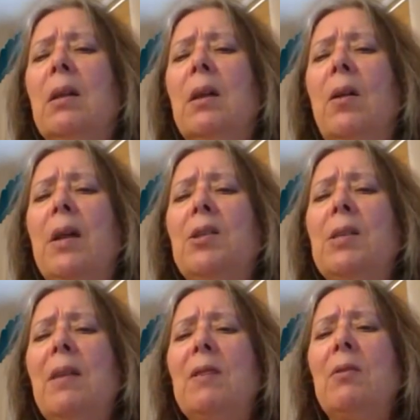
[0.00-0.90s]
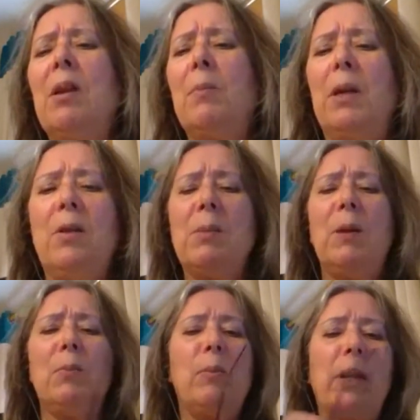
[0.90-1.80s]
Here, I just have to look at my notes.
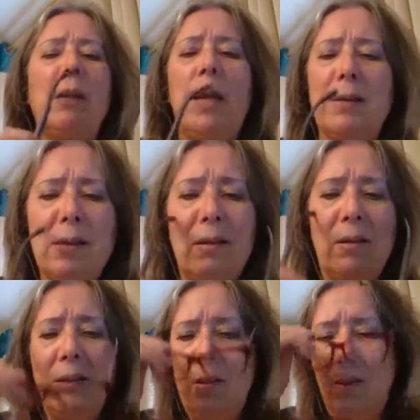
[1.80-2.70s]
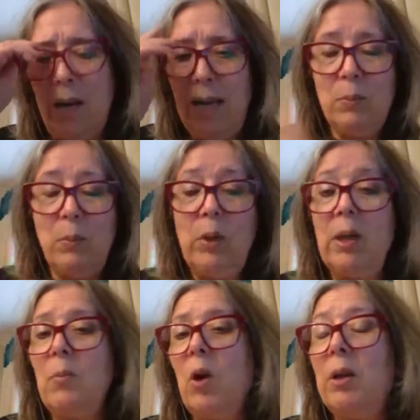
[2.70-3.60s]
Better put my glasses on. Sorry, I hate
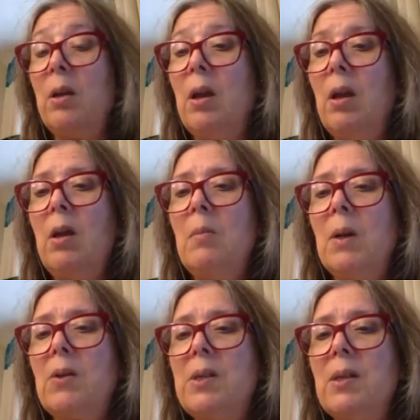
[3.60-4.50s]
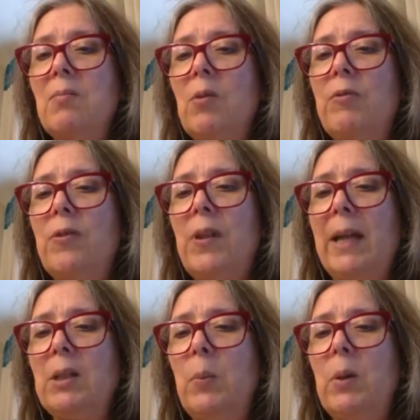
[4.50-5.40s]
putting them on because they
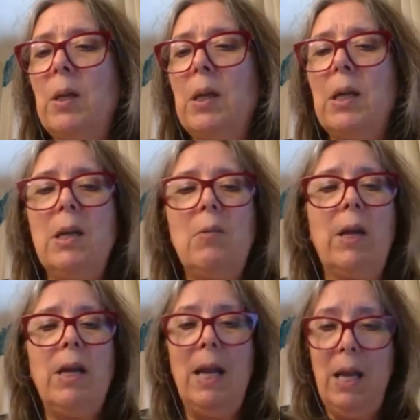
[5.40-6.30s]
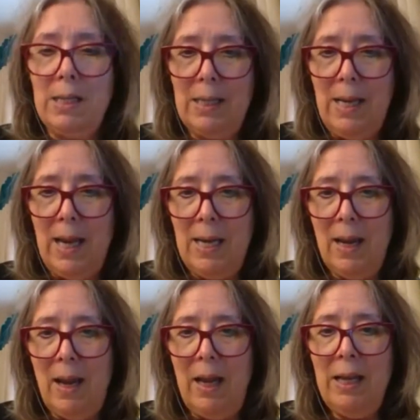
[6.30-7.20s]
reflect. But at any rate,
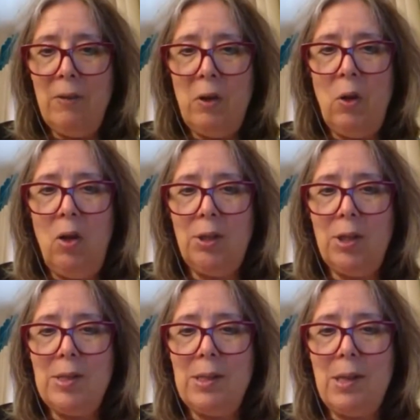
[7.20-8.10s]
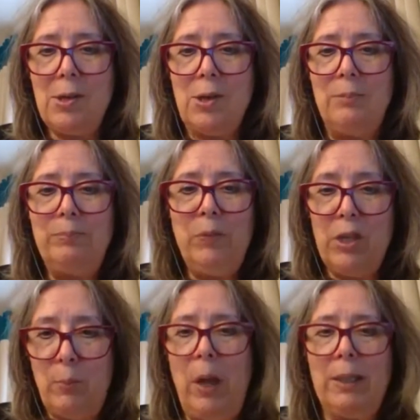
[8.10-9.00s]
today I have called this session,
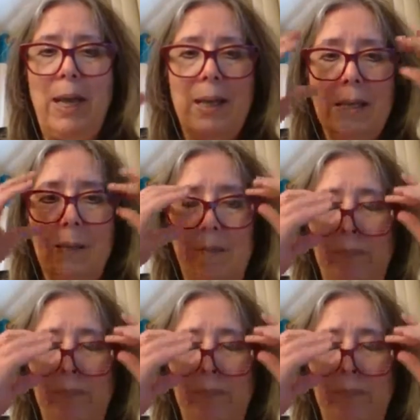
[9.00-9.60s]
this podcast,